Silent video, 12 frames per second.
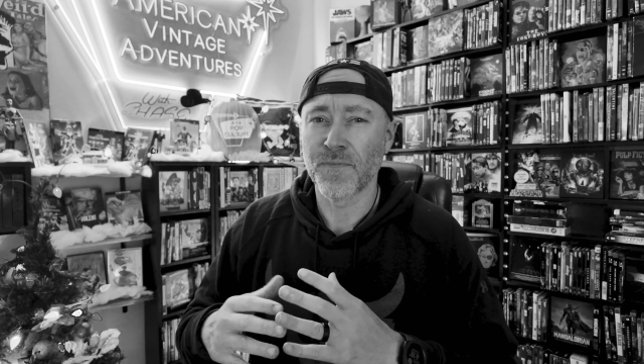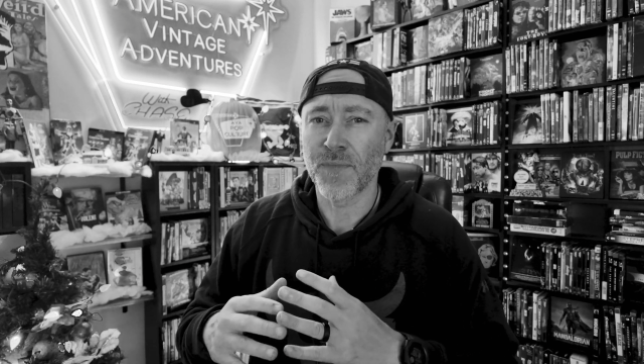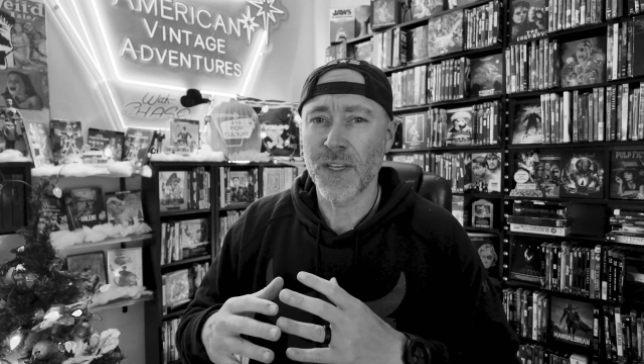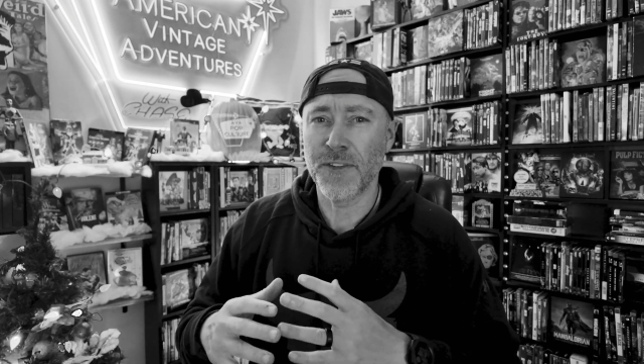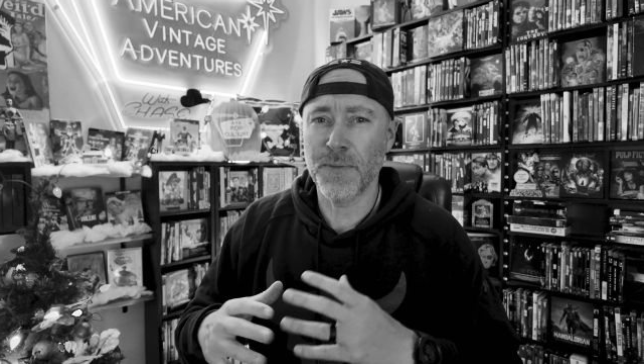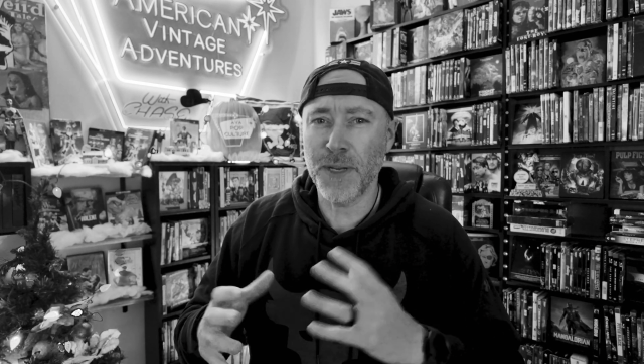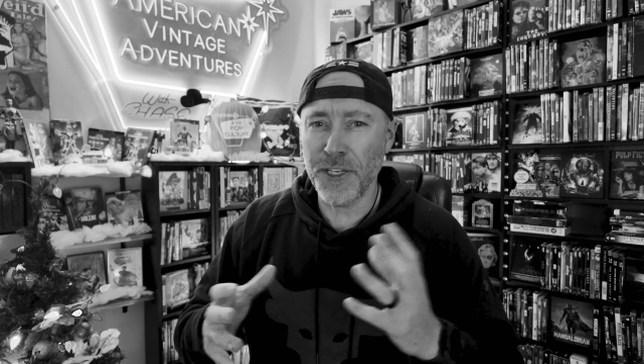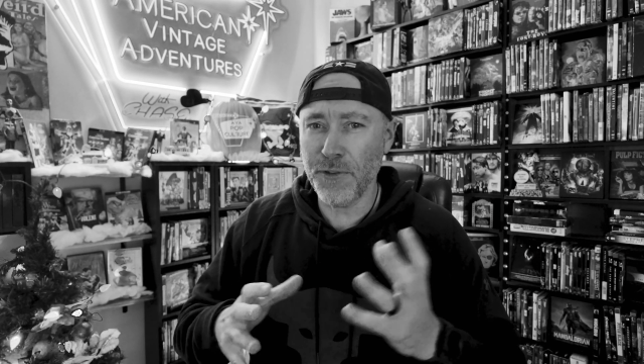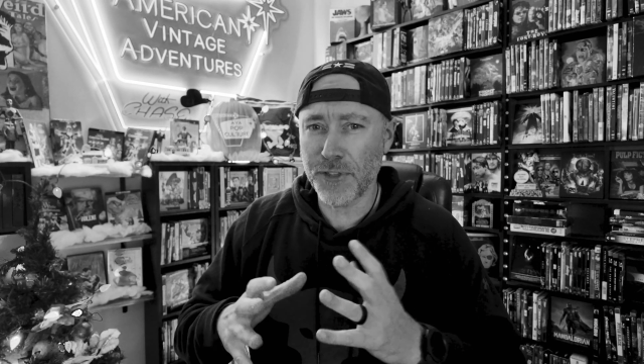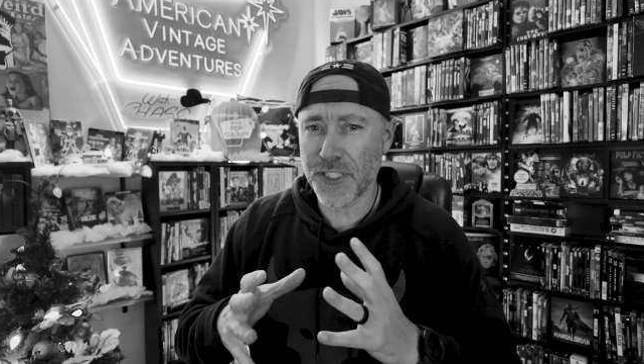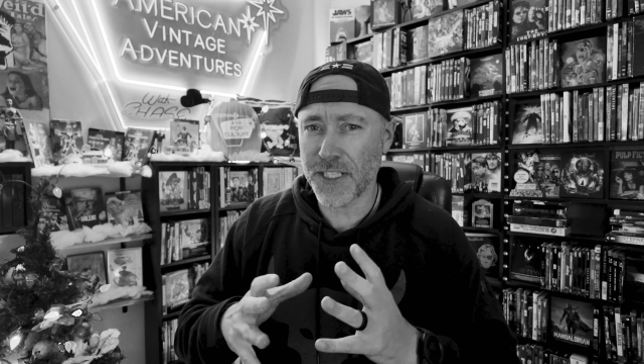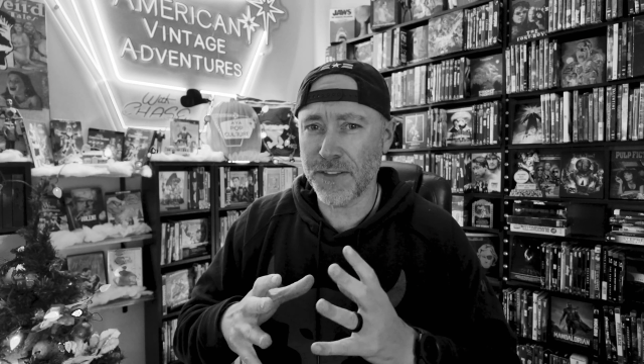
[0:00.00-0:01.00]
The
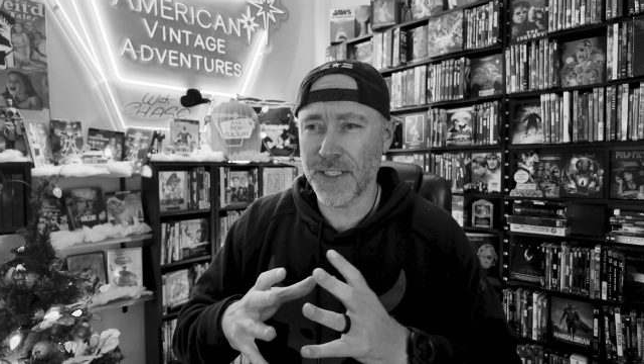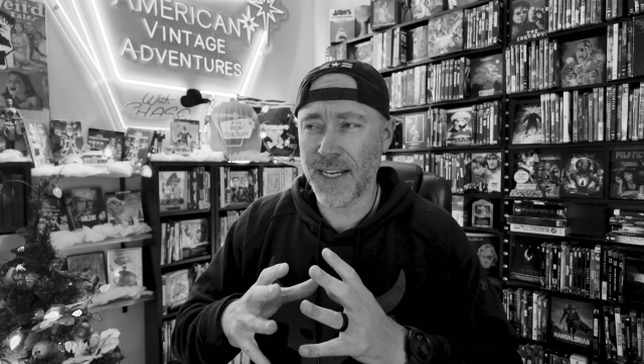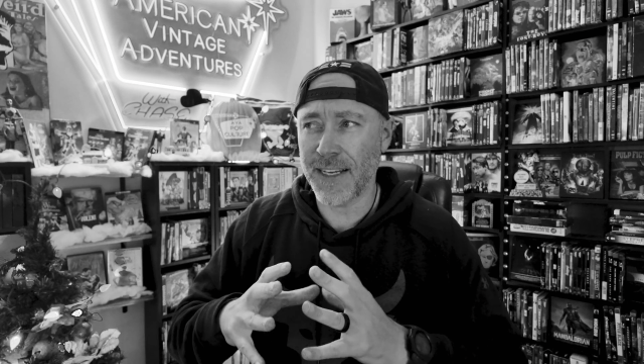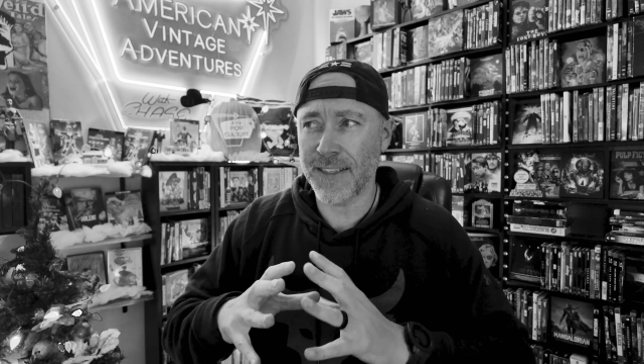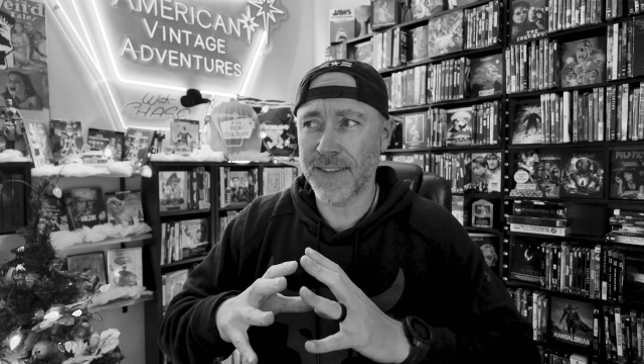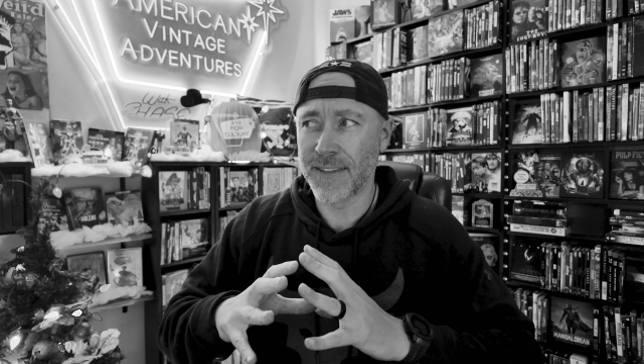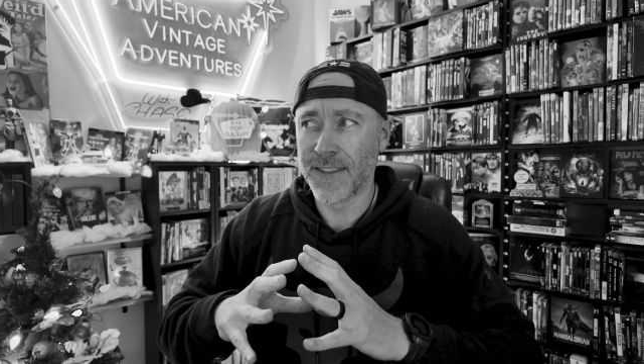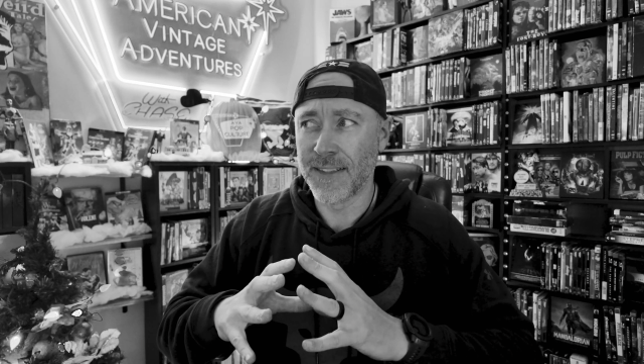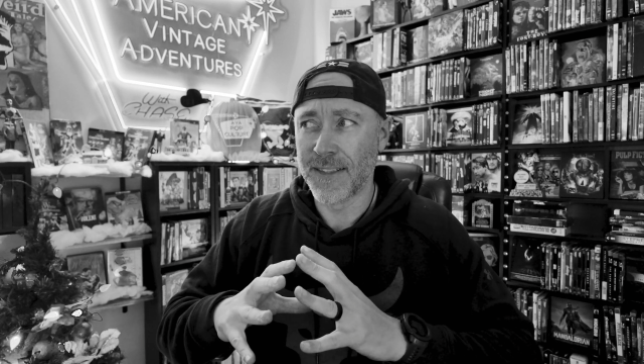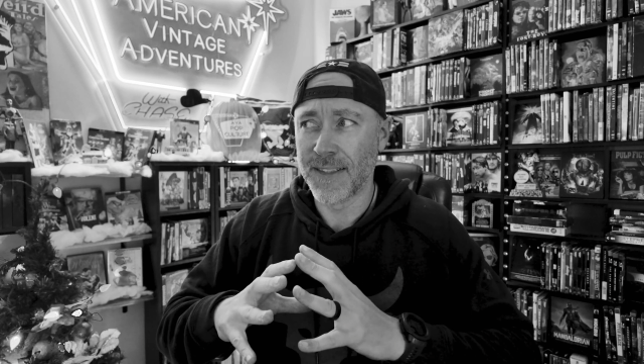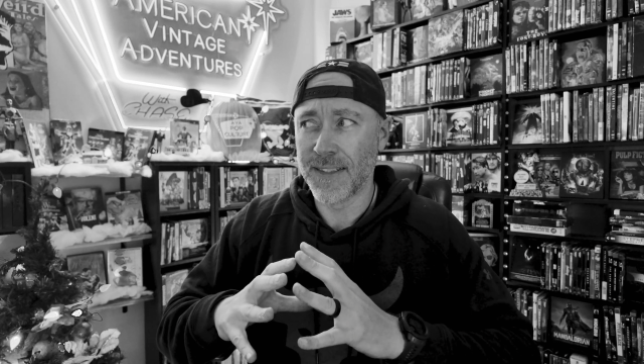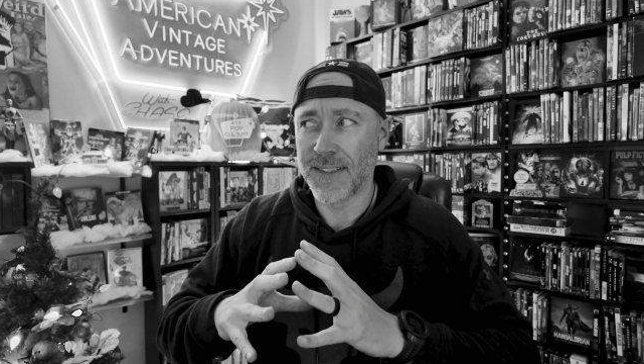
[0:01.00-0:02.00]
menu's still
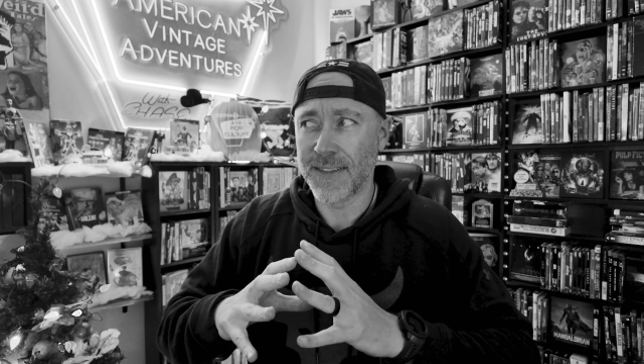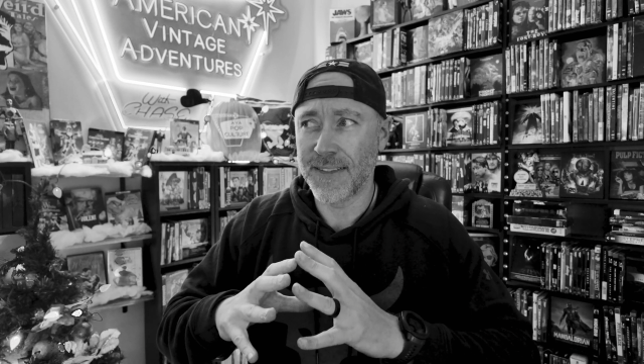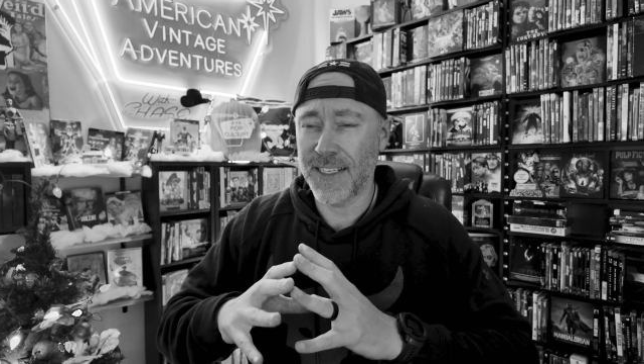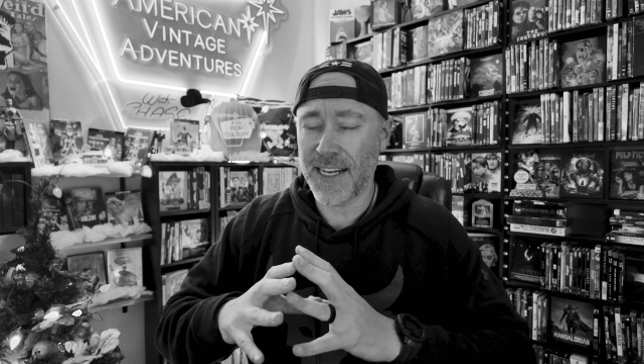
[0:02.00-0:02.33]
doesn't